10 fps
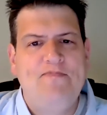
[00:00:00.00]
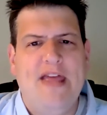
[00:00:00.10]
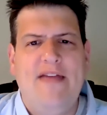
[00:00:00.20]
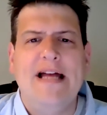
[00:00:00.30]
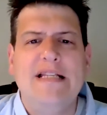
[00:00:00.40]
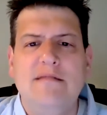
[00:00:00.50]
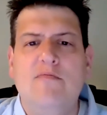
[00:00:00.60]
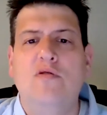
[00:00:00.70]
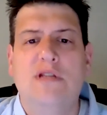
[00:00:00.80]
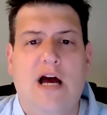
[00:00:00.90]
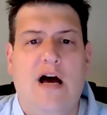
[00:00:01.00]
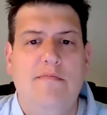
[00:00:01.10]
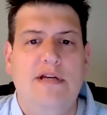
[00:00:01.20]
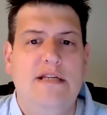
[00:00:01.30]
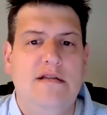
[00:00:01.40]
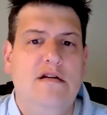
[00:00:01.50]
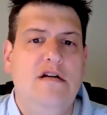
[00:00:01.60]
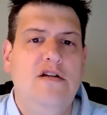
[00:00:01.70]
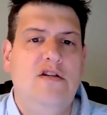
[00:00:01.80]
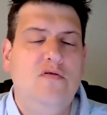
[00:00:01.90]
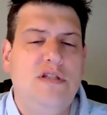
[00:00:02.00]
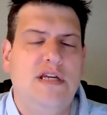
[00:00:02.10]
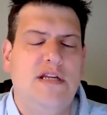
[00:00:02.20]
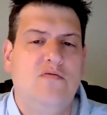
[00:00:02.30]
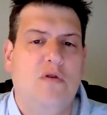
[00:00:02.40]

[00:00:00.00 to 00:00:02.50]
And that's the most common usage